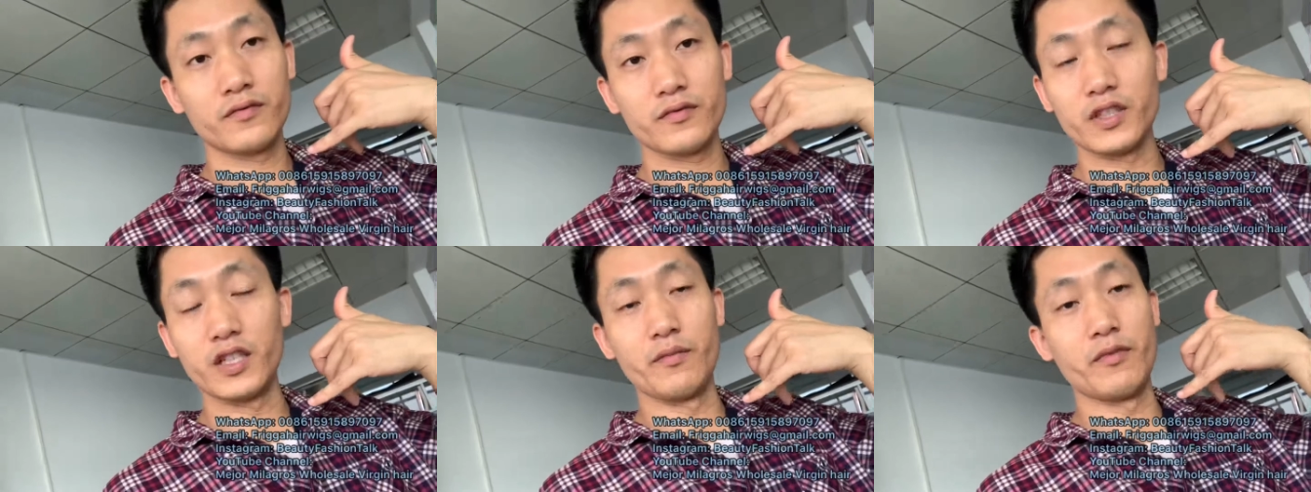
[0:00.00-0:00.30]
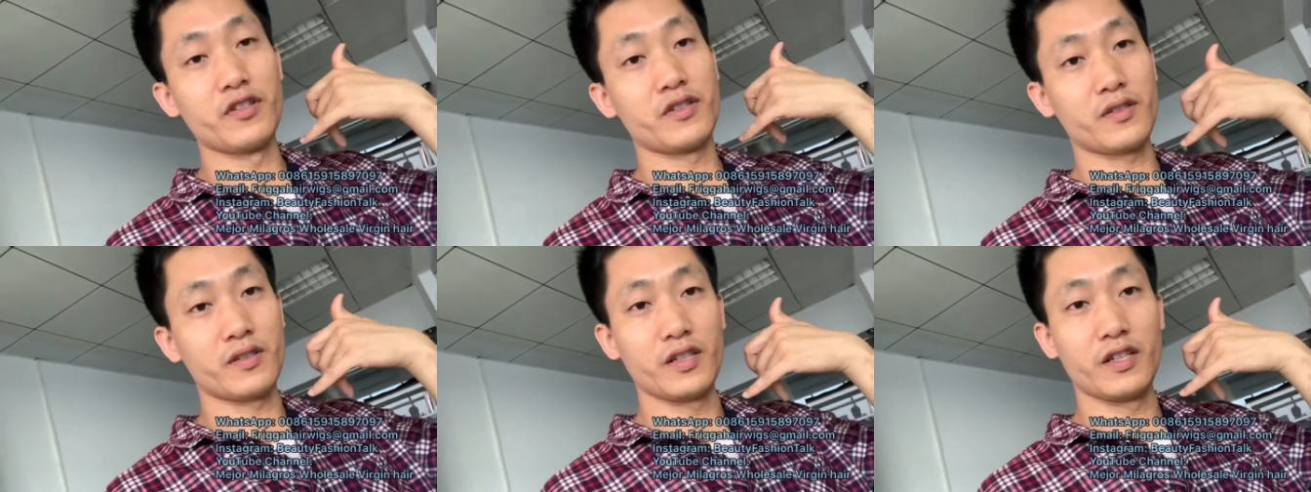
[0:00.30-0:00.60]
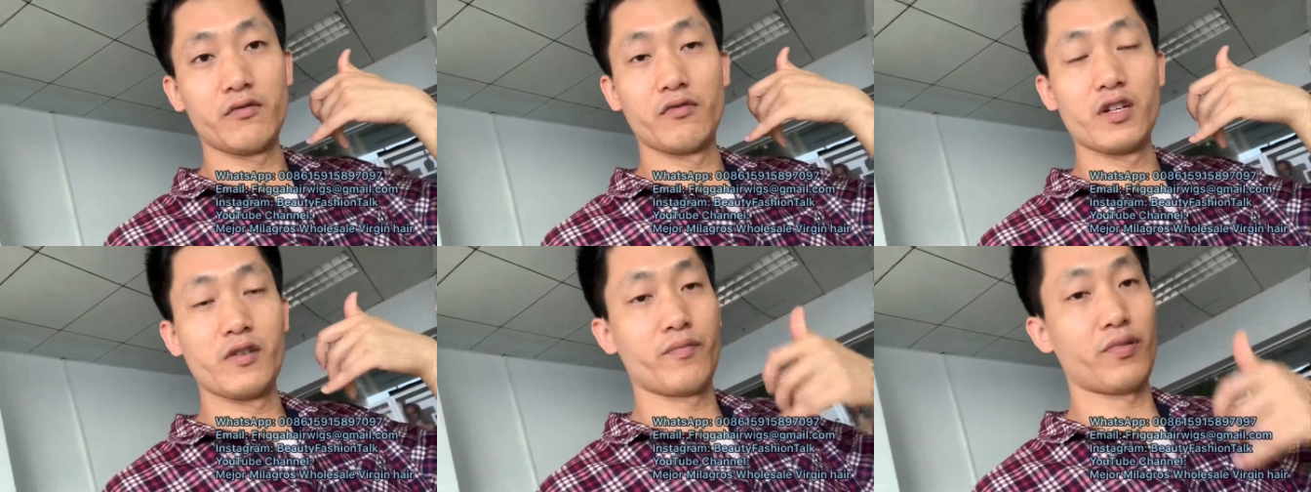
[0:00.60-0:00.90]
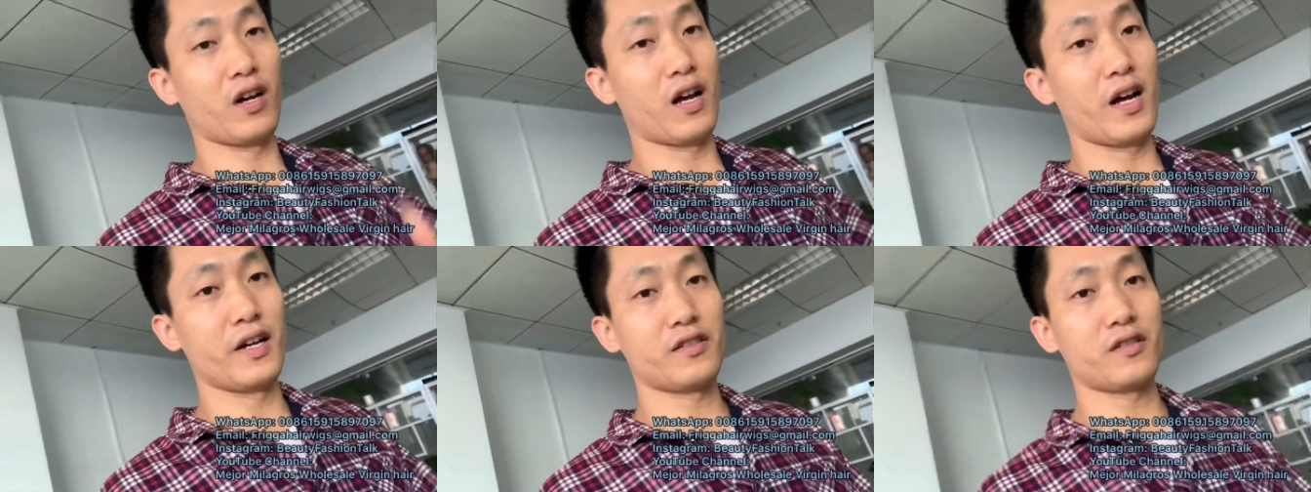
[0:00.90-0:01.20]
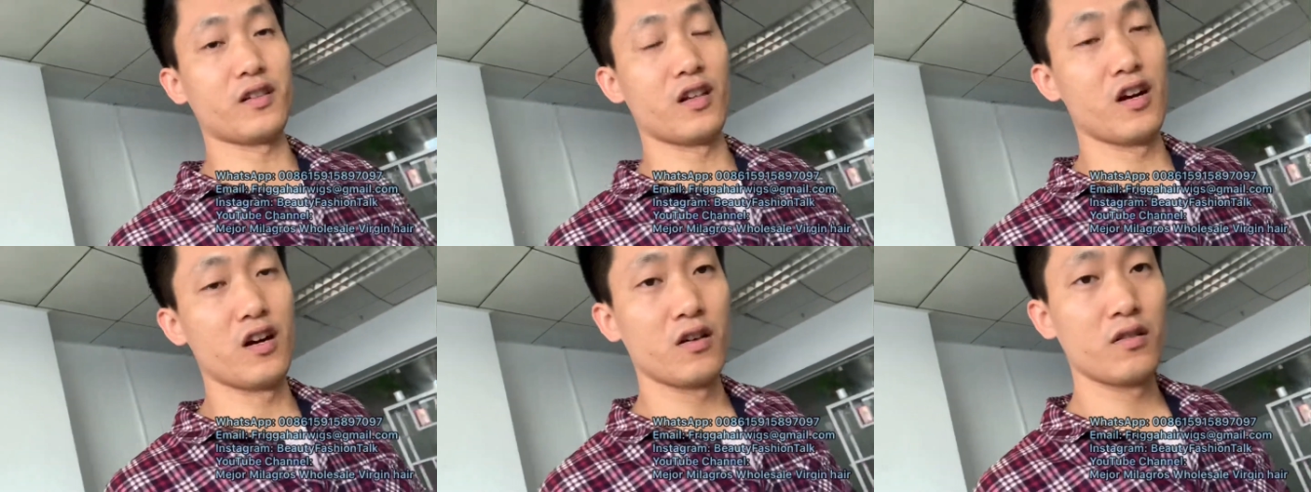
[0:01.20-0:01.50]
If you see reply
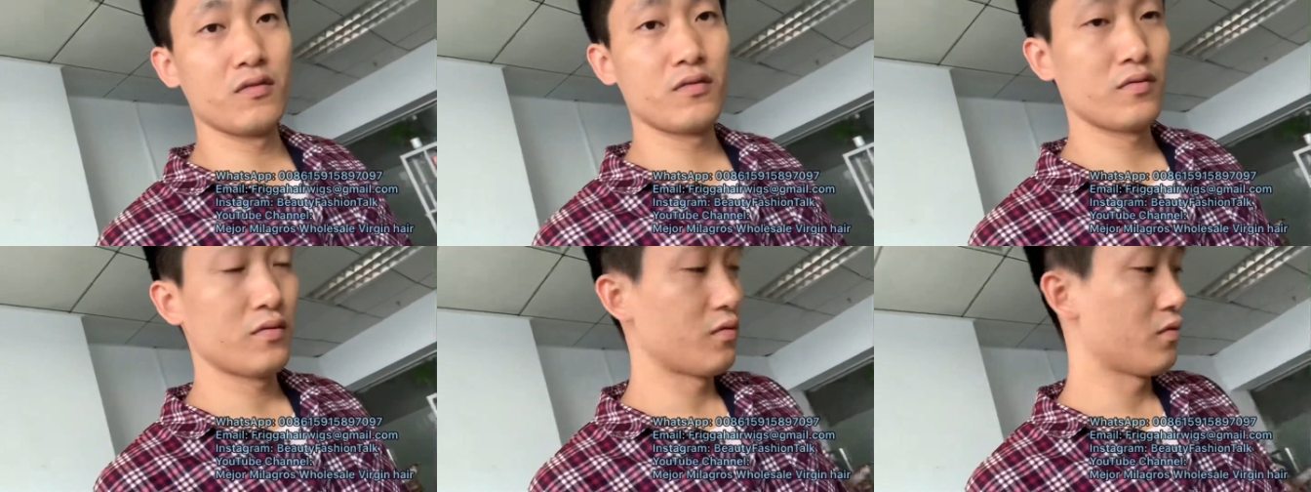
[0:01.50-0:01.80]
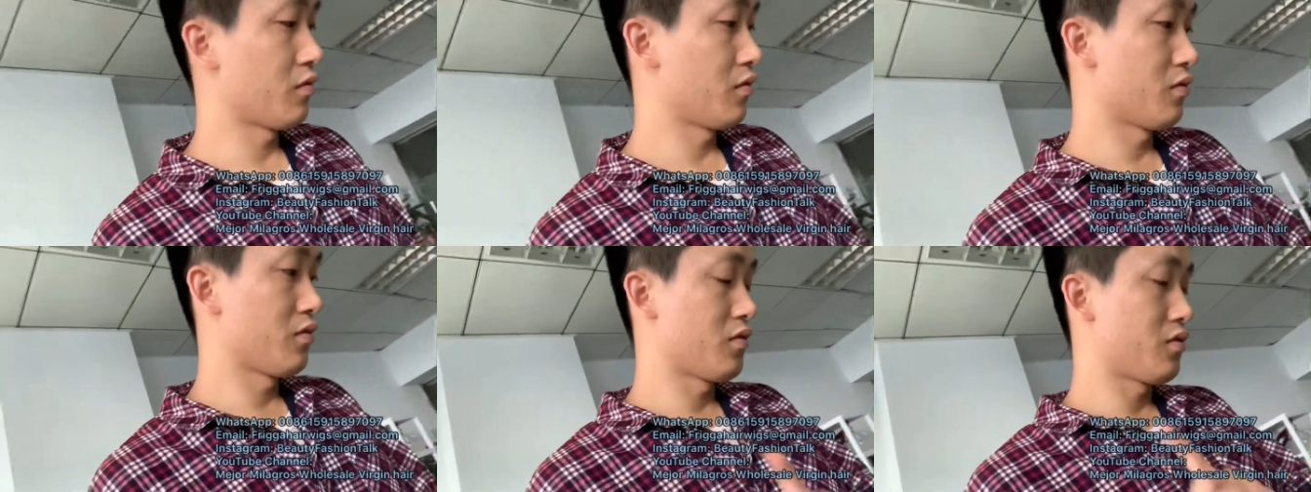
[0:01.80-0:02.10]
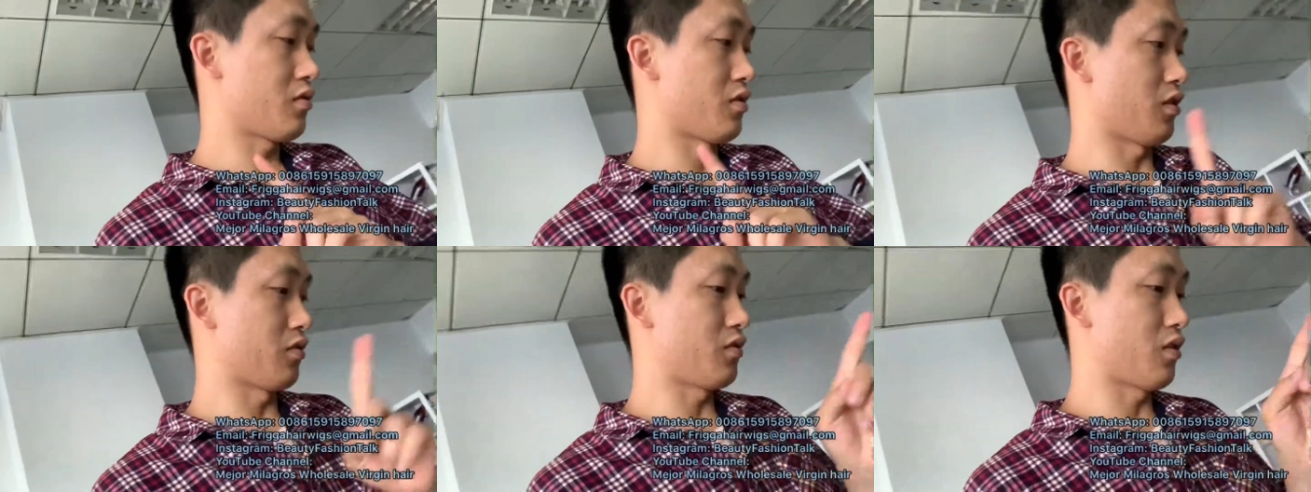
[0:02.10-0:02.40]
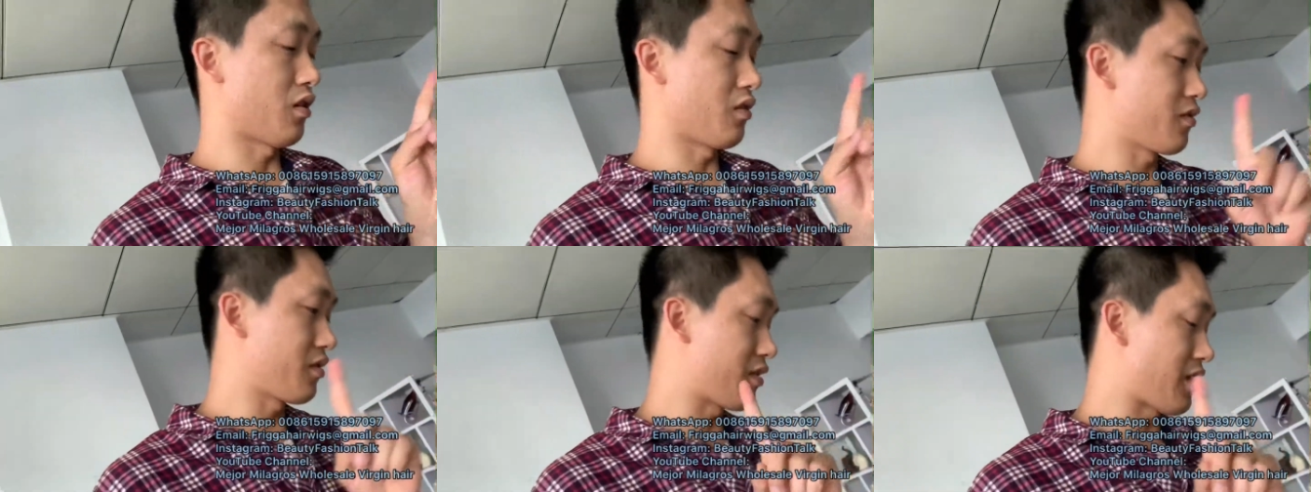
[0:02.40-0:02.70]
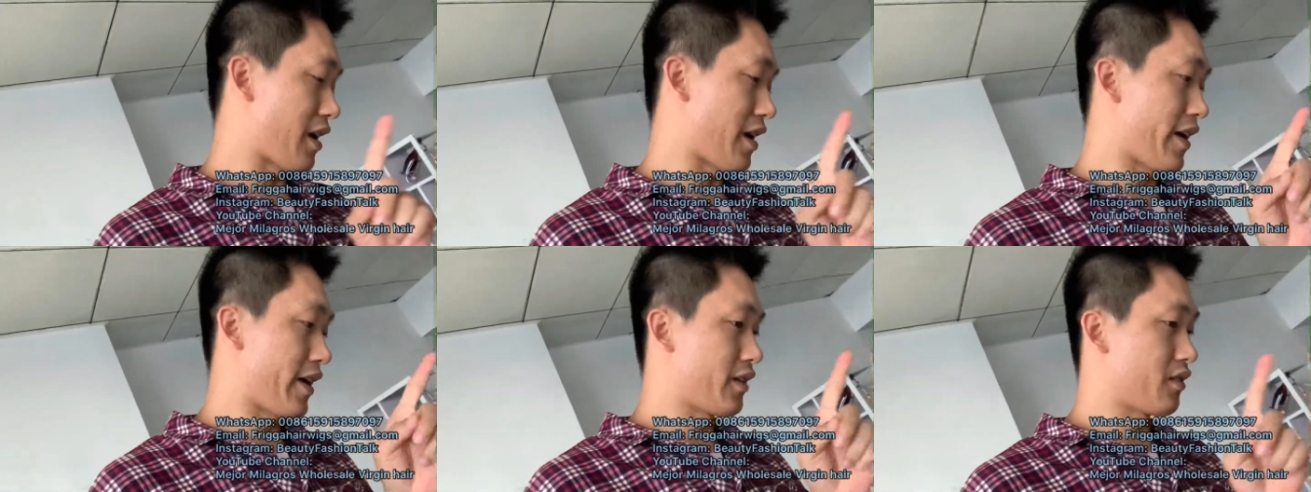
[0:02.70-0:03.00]
slow, so don't
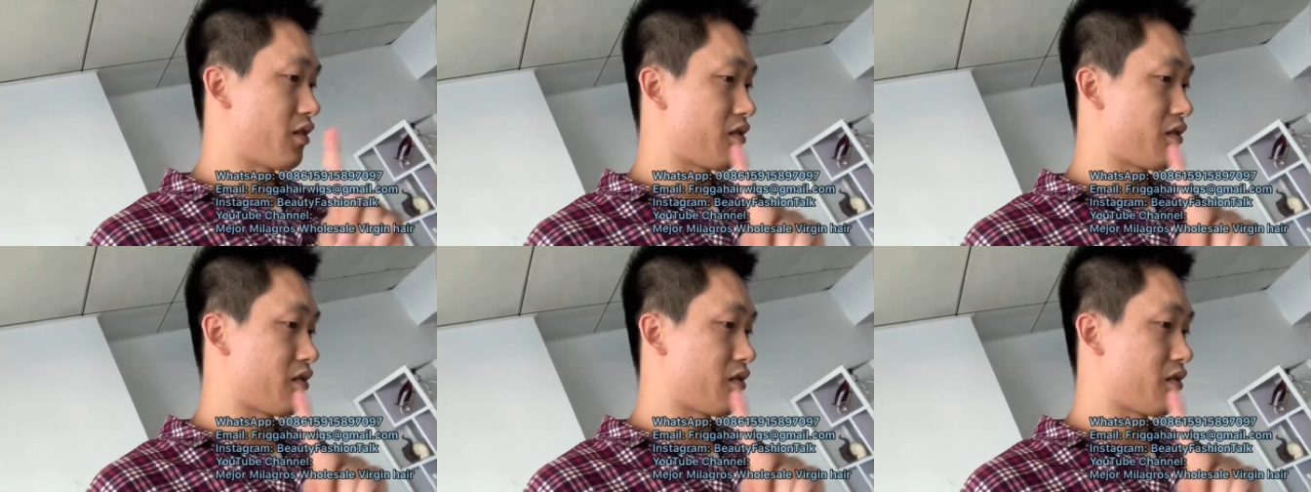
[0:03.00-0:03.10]
say,